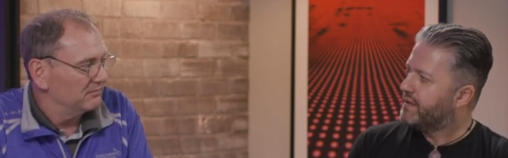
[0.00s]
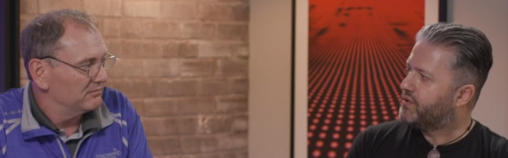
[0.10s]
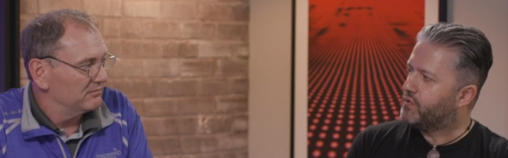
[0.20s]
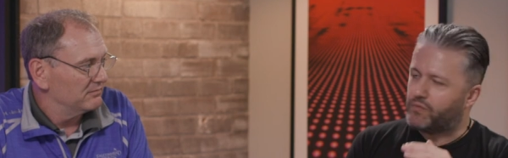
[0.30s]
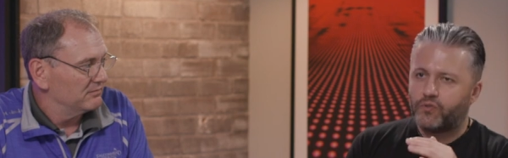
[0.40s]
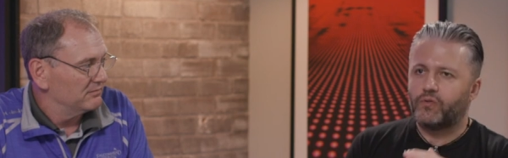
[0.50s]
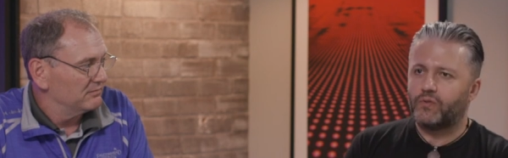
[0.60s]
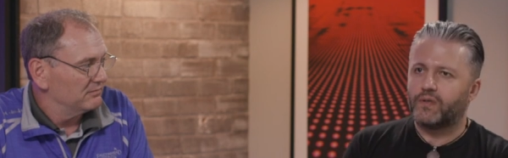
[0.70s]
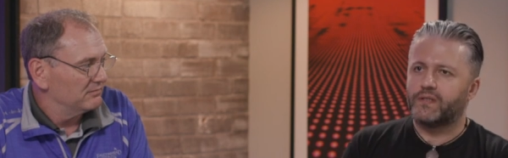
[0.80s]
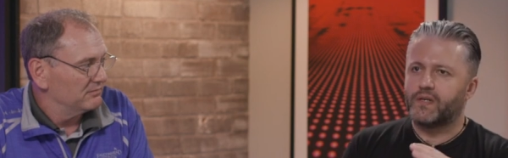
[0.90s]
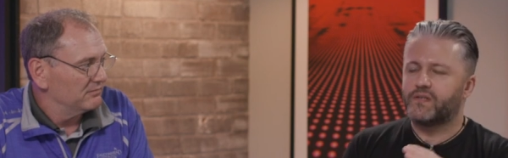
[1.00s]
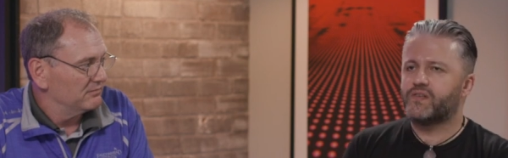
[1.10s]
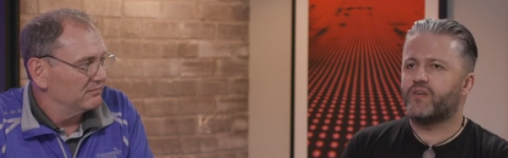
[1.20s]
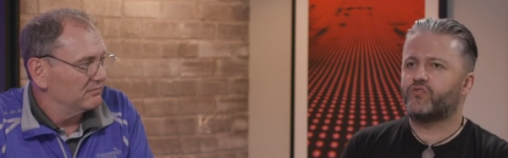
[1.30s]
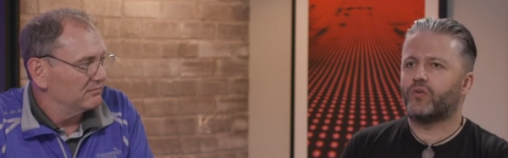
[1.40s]
Speaker 1: to to
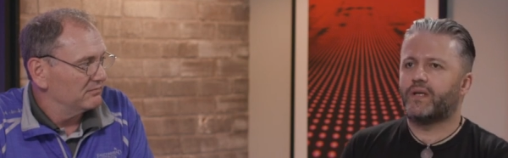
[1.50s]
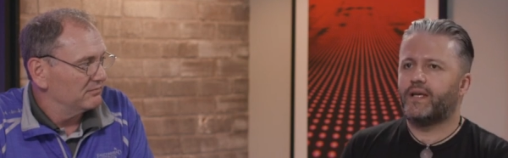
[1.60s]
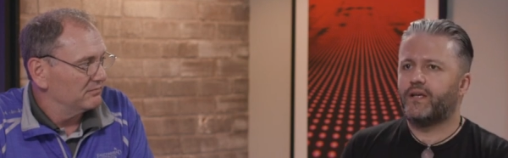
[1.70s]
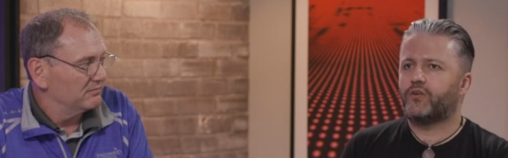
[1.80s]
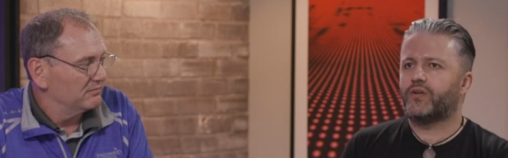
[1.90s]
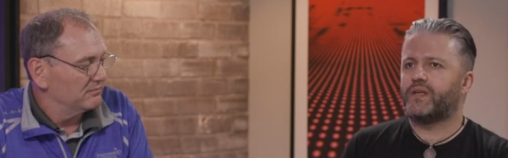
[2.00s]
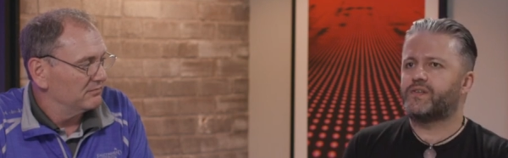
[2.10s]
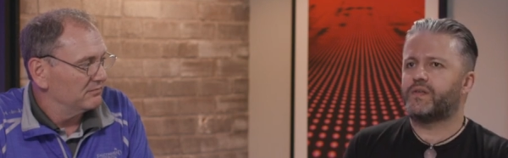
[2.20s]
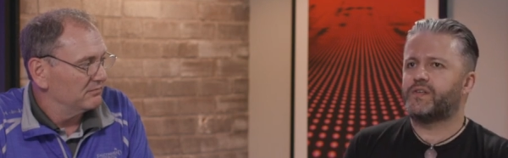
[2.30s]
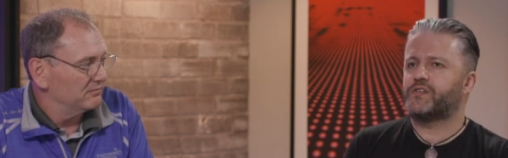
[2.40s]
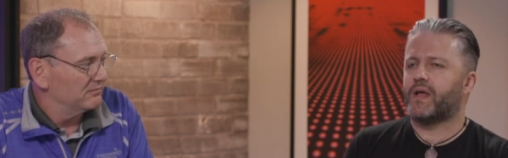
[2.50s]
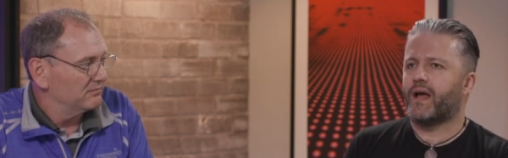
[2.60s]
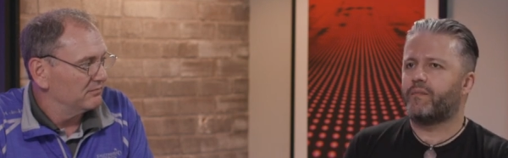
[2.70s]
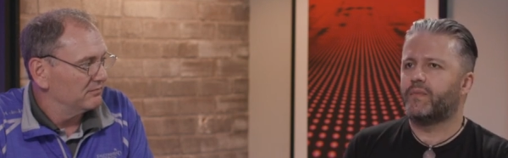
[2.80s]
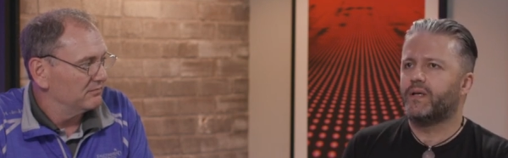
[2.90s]
essentially increase this
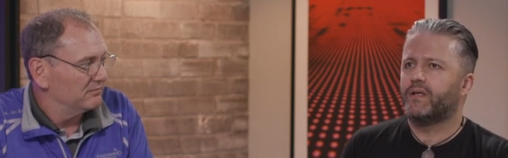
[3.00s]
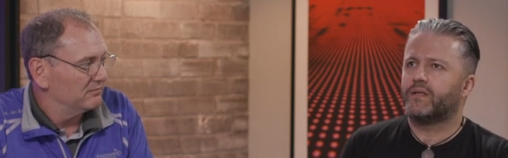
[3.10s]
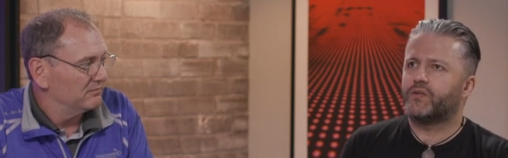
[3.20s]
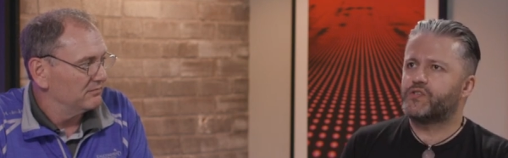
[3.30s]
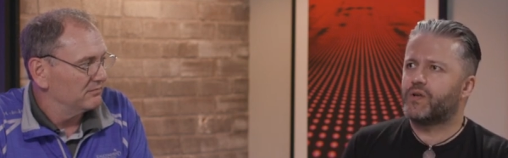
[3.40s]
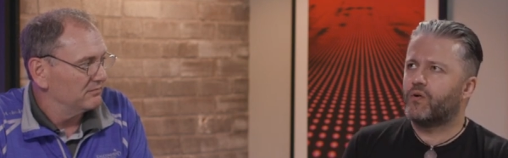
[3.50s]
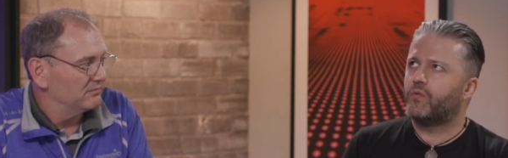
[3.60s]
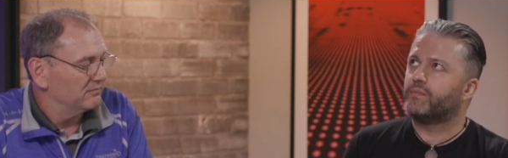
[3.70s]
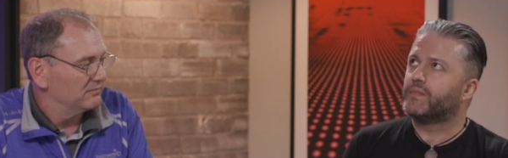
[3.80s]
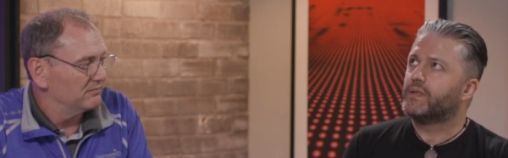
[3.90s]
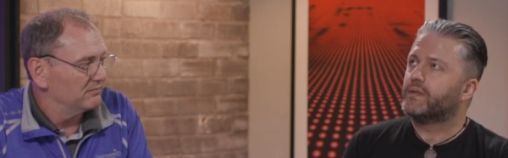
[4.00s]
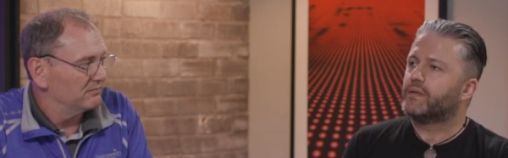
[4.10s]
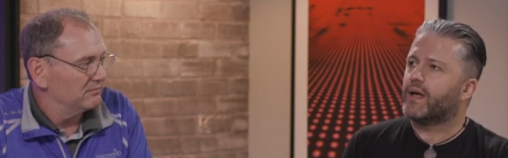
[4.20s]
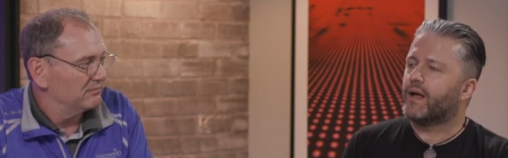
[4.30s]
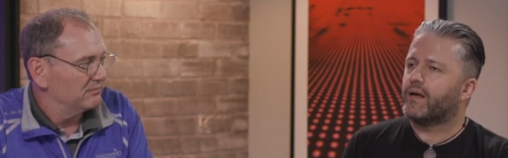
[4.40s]
time. There's no
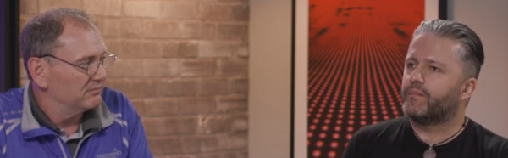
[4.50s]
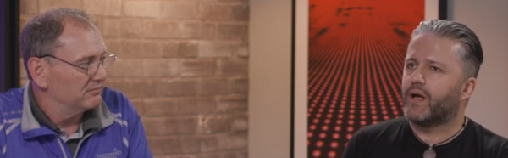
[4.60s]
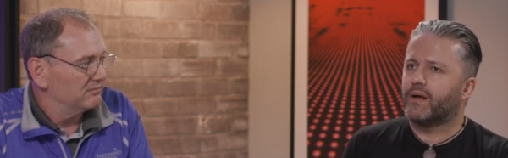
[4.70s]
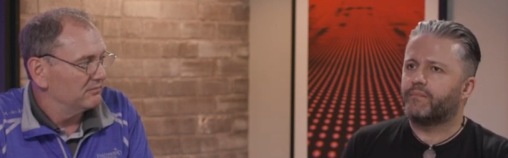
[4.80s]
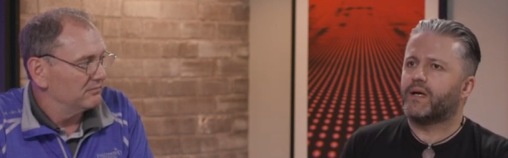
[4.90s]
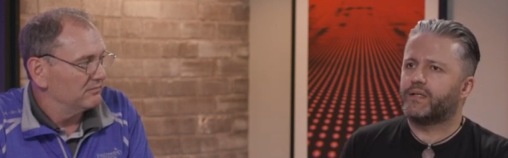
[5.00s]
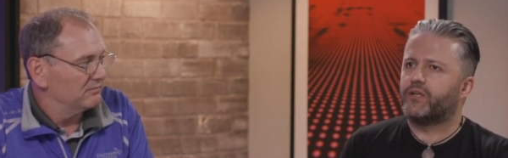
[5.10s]
um, um, a